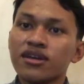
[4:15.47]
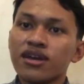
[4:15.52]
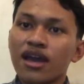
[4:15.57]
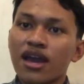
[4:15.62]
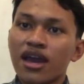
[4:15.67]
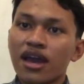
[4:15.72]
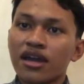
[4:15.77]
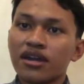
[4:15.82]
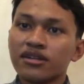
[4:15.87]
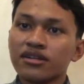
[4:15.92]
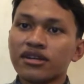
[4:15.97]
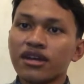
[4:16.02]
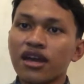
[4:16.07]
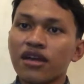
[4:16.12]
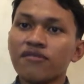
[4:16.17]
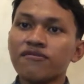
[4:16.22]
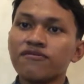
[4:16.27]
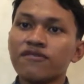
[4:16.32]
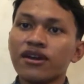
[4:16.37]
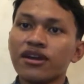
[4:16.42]
and
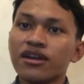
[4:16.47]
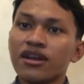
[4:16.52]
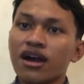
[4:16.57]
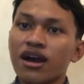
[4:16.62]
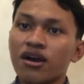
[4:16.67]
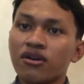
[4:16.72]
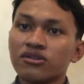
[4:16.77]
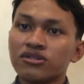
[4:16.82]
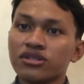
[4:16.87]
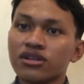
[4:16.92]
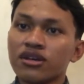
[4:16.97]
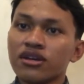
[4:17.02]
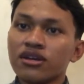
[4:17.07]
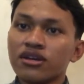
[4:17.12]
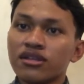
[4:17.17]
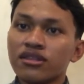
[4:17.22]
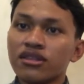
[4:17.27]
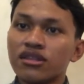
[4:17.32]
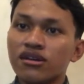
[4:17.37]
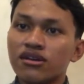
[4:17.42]
can find out
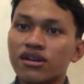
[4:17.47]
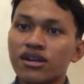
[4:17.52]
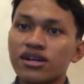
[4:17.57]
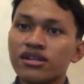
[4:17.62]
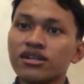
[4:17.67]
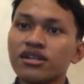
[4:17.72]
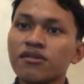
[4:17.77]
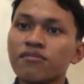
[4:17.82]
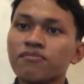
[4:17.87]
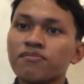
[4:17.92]
the learning